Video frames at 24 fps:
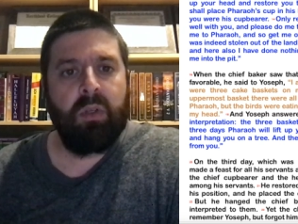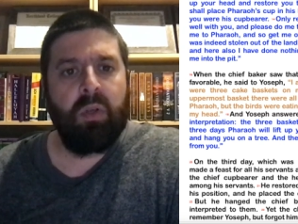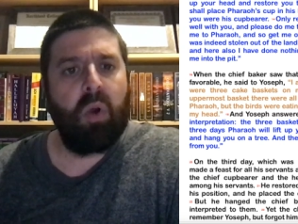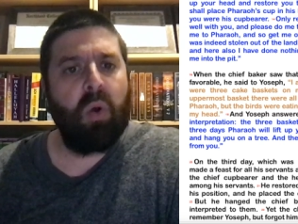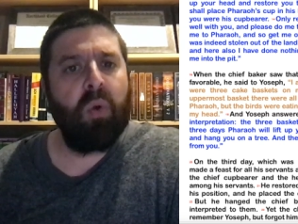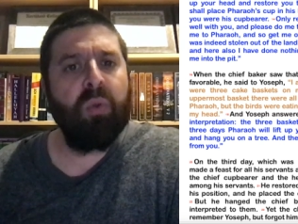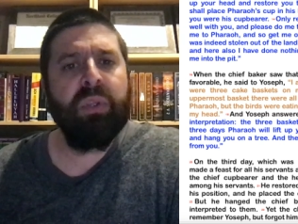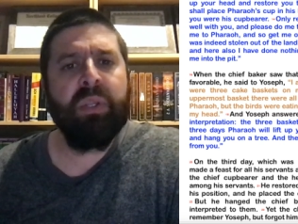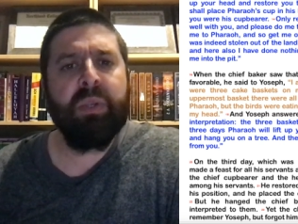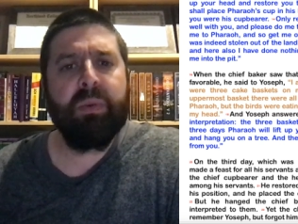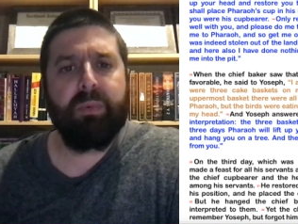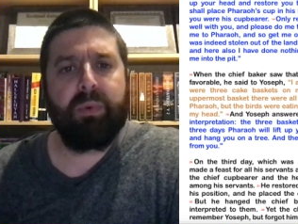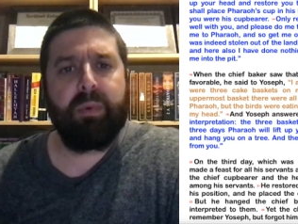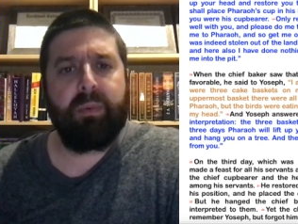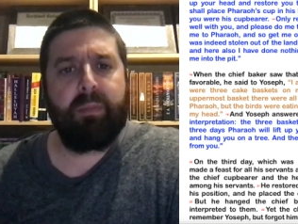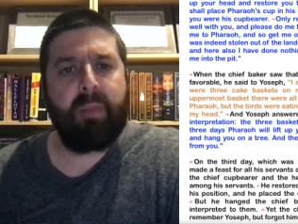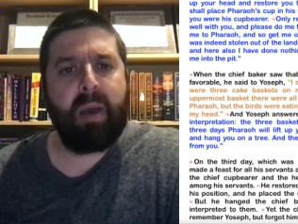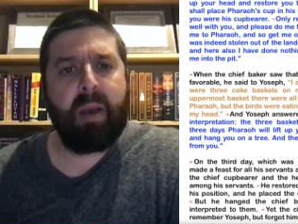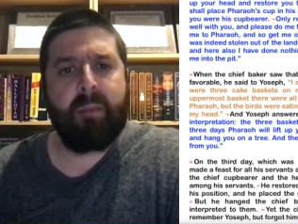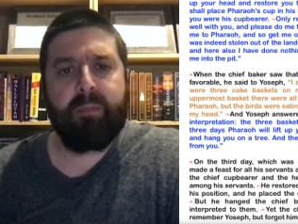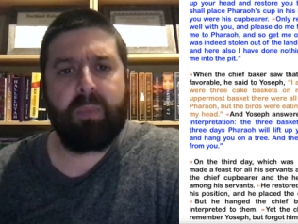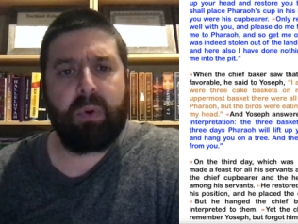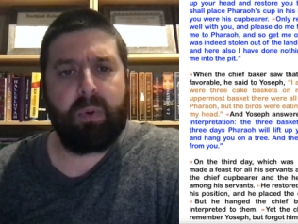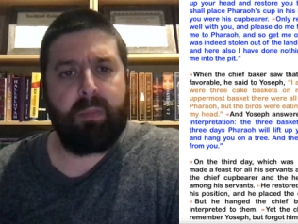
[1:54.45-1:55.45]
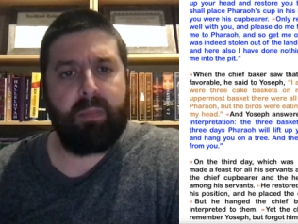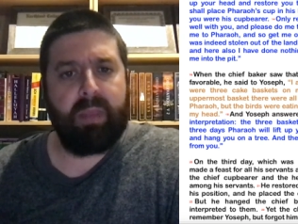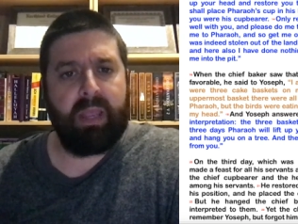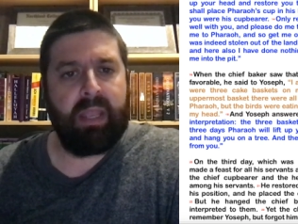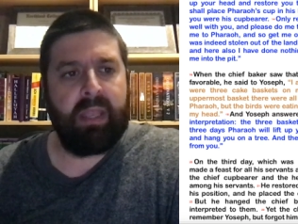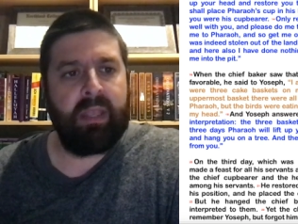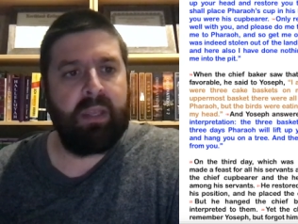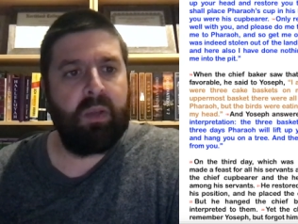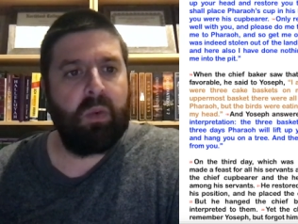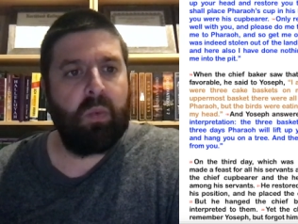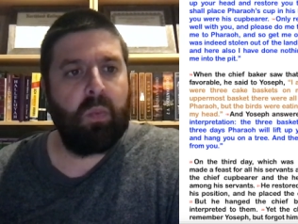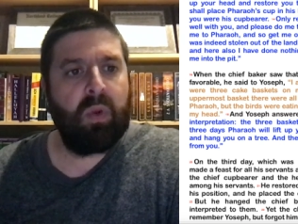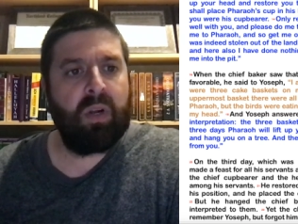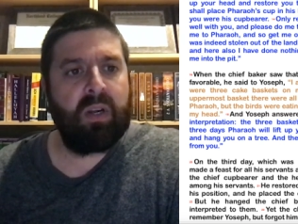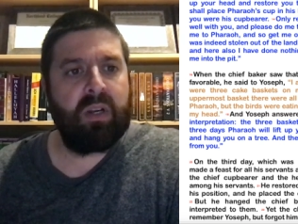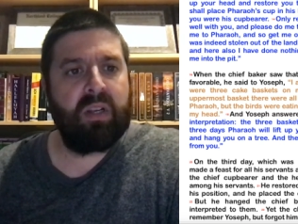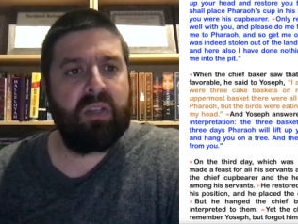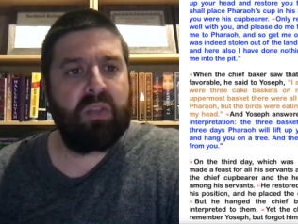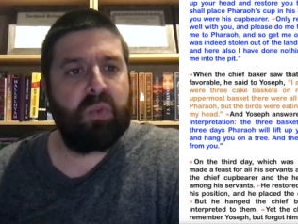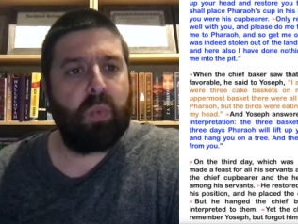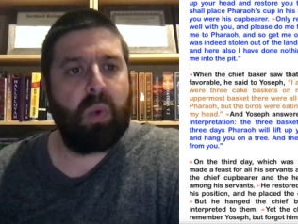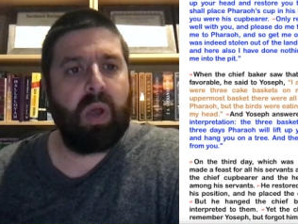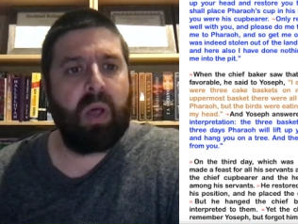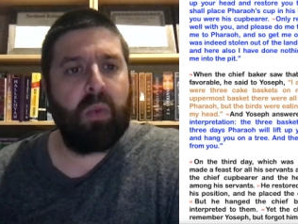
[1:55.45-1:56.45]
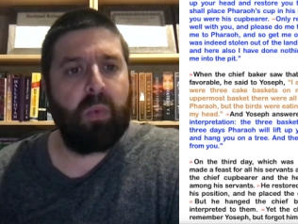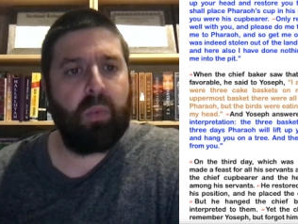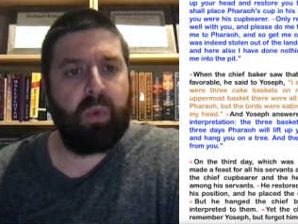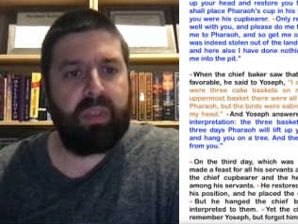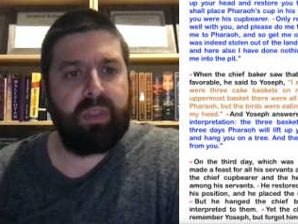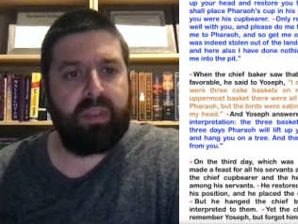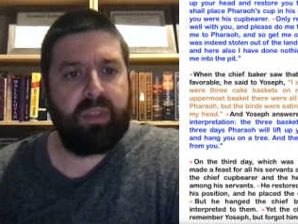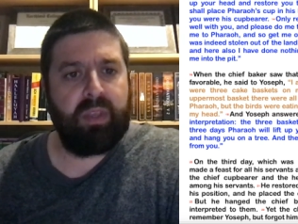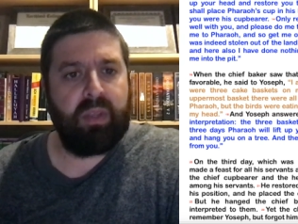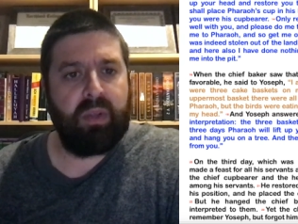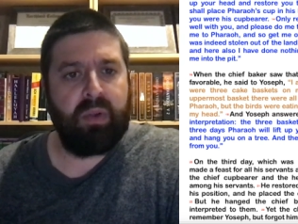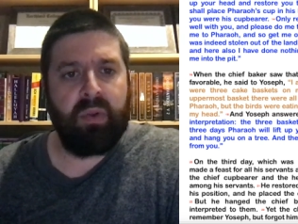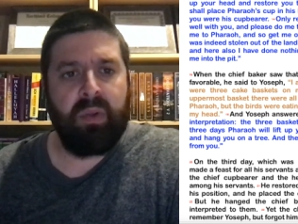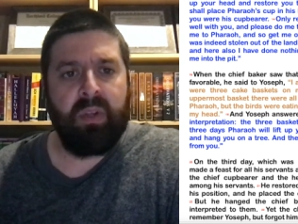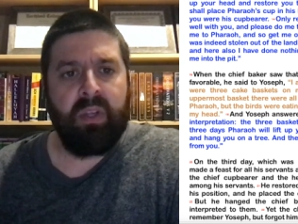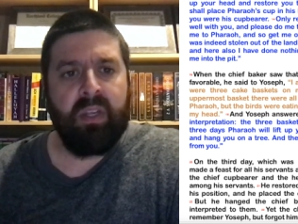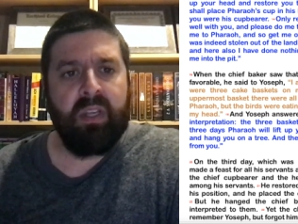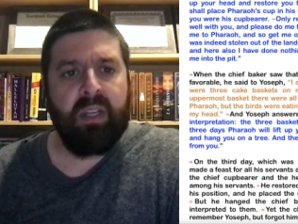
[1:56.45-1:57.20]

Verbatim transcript: Only remember me when it is well with you,